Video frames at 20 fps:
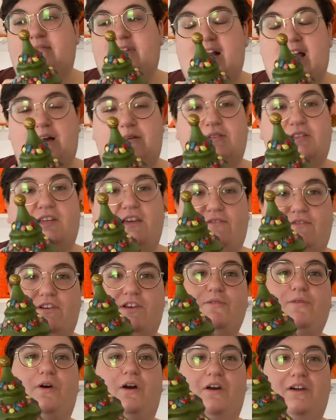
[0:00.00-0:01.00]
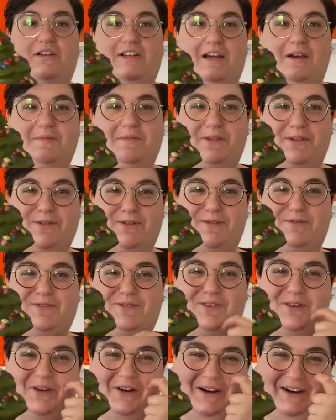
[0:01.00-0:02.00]
but I was I'm giving you a hard time in the thrift
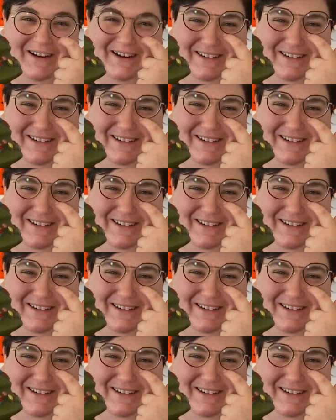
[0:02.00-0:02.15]
store.